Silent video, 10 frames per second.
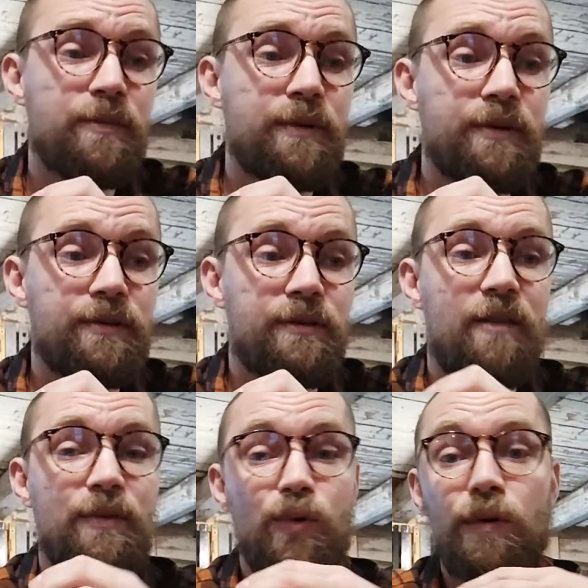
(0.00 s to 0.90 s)
because I've
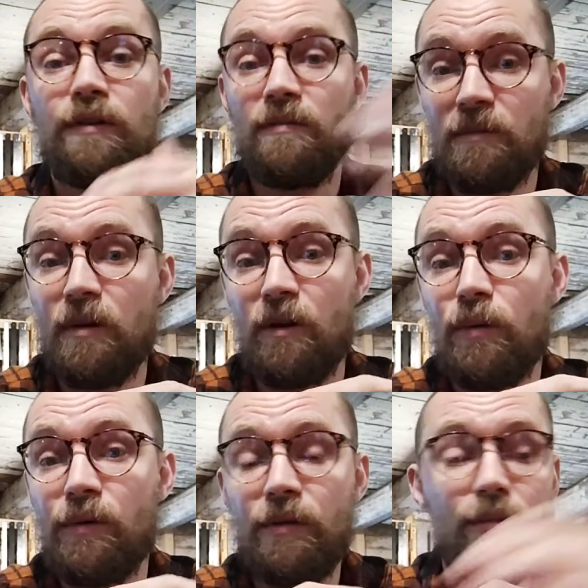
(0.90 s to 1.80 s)
been talking a lot
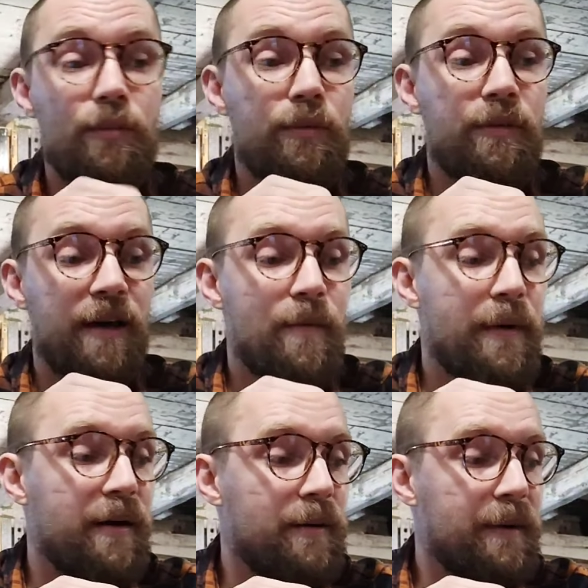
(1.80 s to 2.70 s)
with them
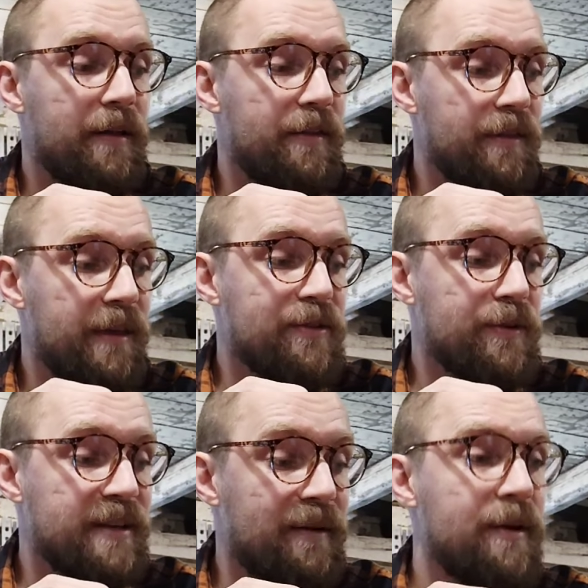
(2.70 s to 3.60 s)
about their sort of
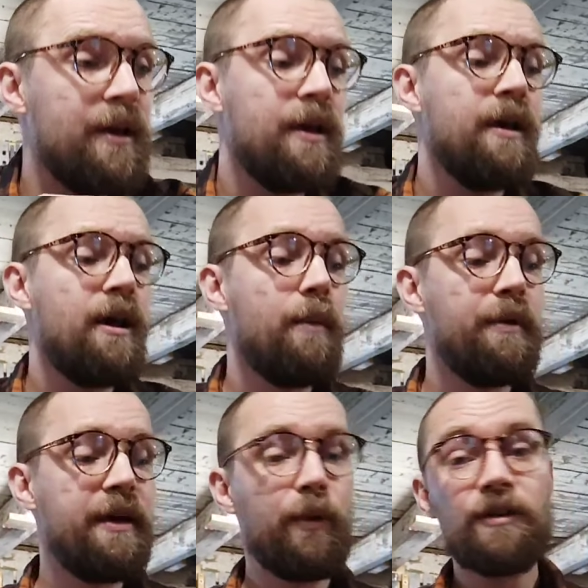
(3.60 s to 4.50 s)
sound. But
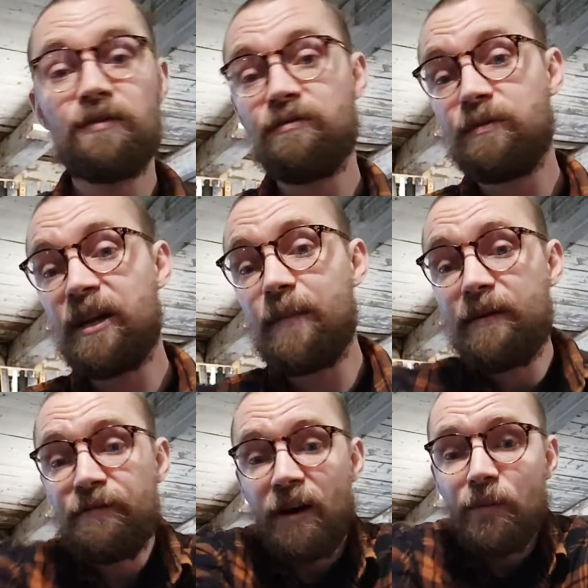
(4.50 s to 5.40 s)
then what's really been
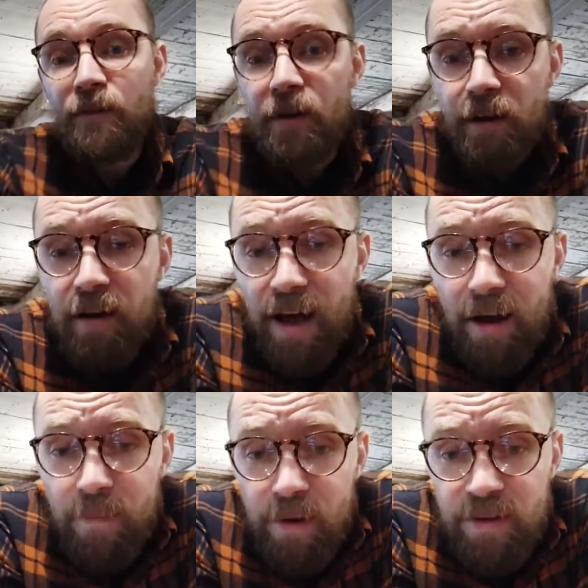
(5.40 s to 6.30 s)
fun with how
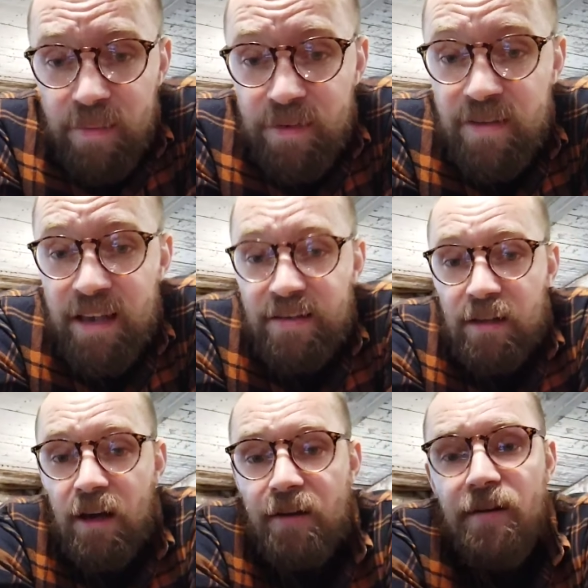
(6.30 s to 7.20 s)
many prototypes did it take to
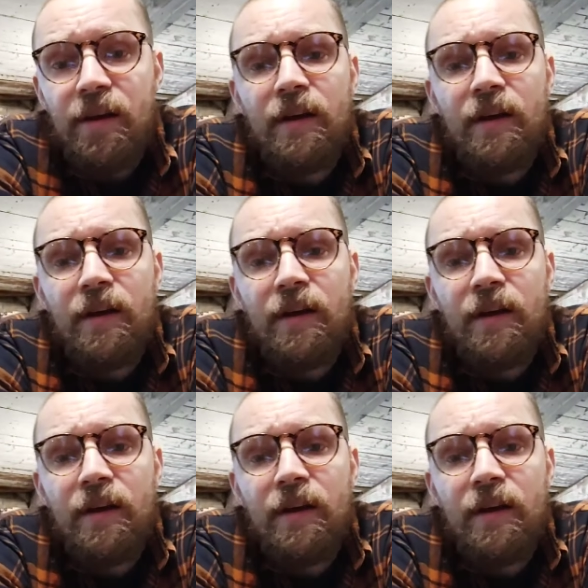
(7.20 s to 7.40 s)
learn?